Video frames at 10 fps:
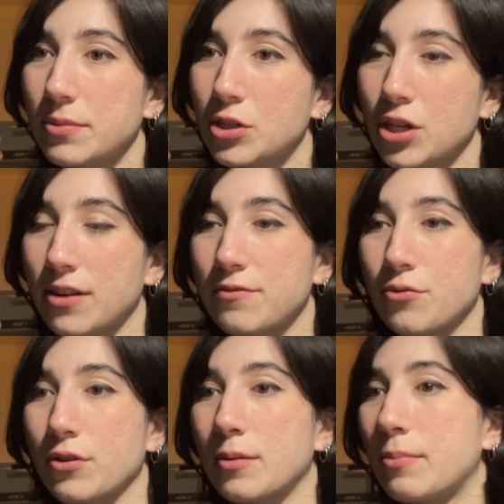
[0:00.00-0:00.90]
machine
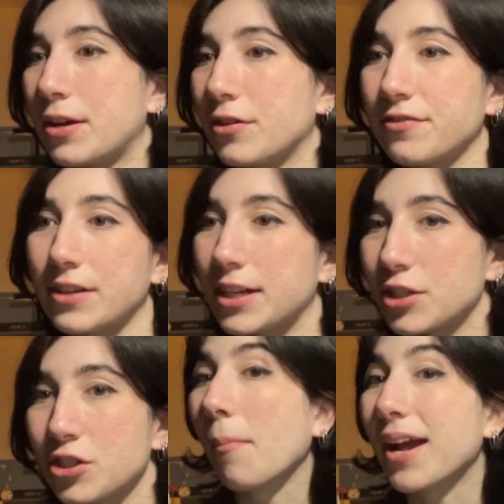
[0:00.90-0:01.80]
for a better
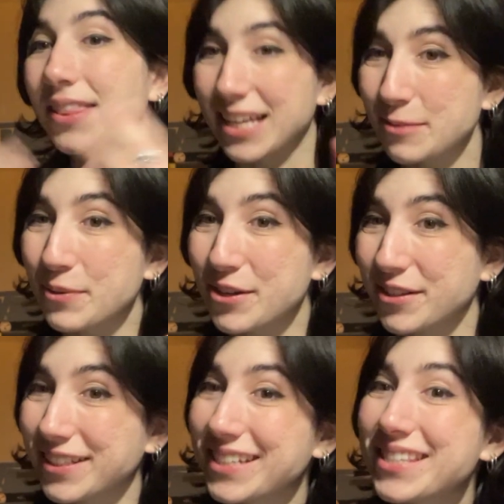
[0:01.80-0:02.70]
finish. And last but not
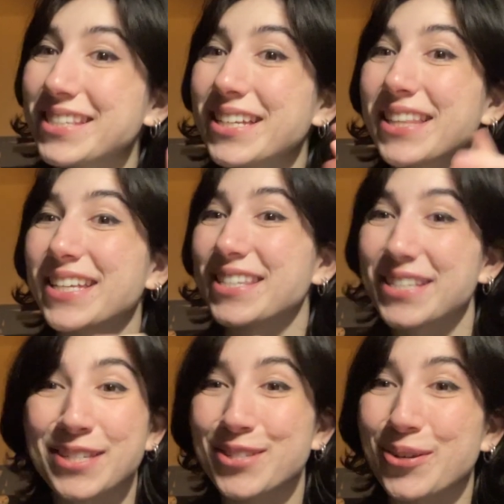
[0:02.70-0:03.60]
least, this
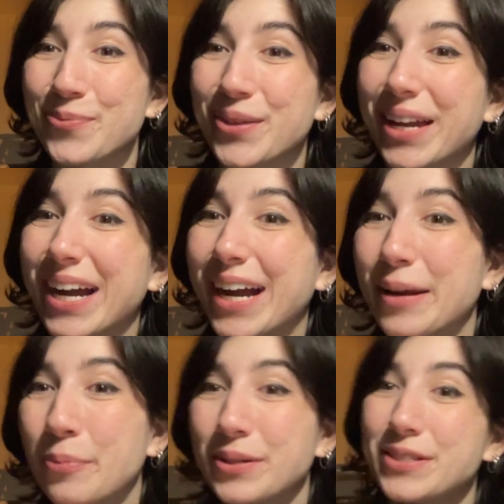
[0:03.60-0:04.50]
isn't something I
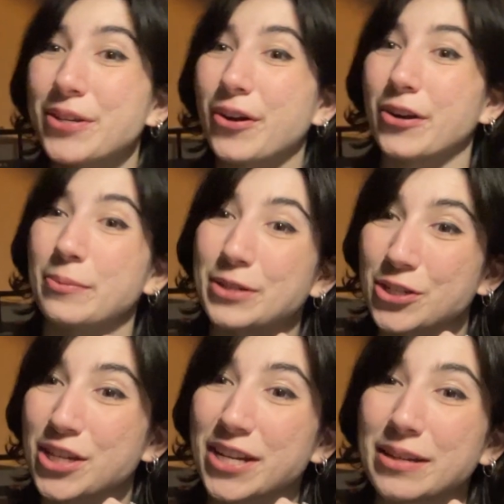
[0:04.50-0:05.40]
printed on a
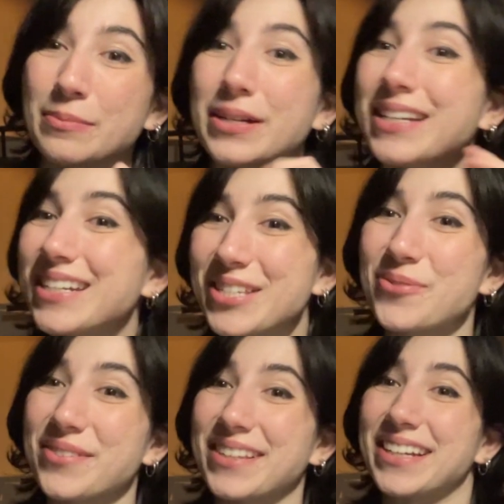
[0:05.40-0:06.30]
machine, but it is
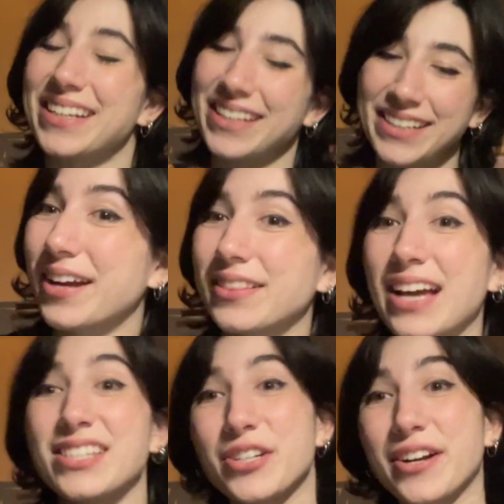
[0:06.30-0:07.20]
related.
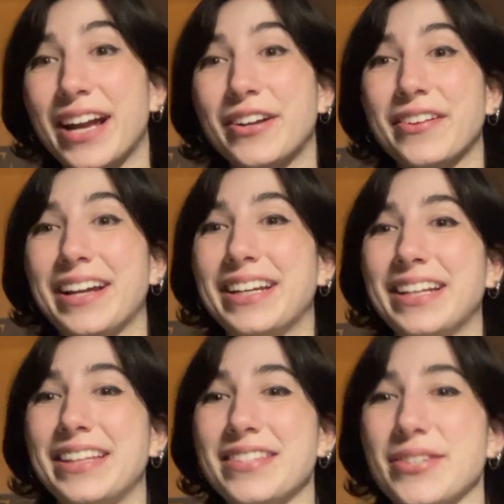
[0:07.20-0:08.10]
Last year I
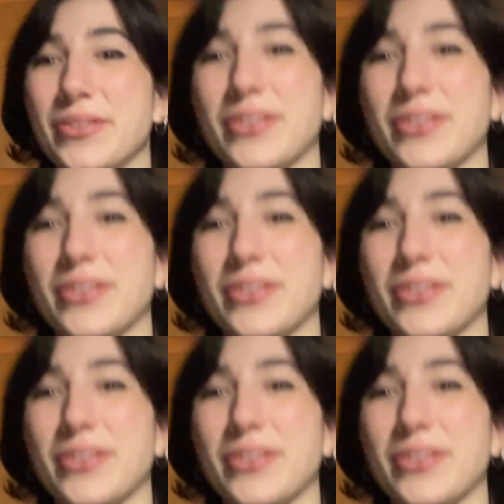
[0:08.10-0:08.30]
created this little